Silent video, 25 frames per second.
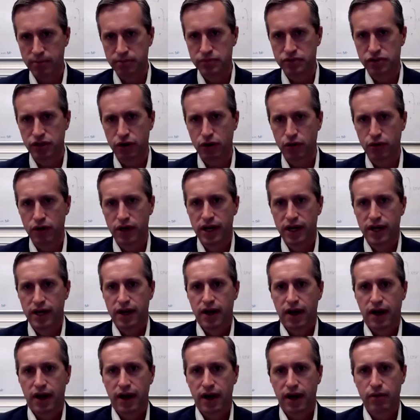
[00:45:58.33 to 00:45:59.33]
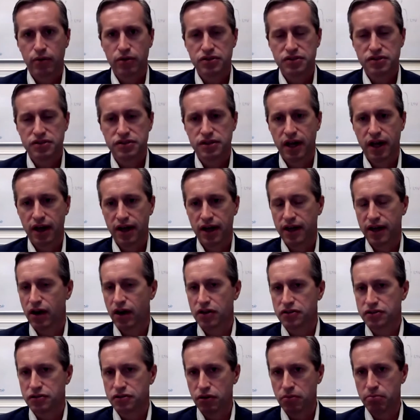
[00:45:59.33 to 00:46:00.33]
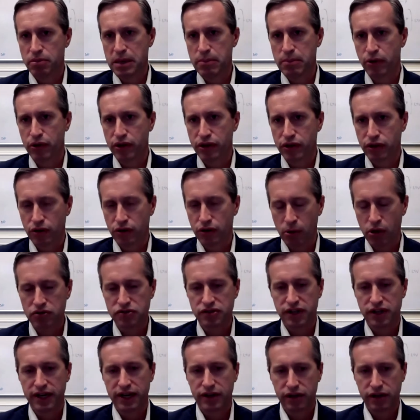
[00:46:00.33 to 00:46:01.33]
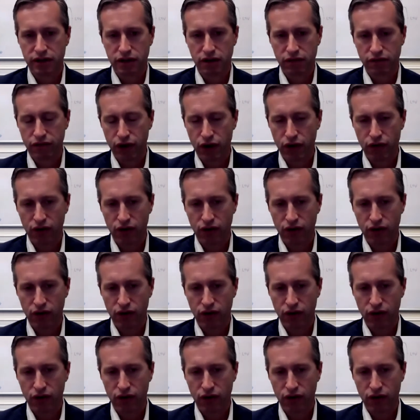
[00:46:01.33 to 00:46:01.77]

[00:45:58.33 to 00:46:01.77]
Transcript: So I would, and also the people that you're most likely to convert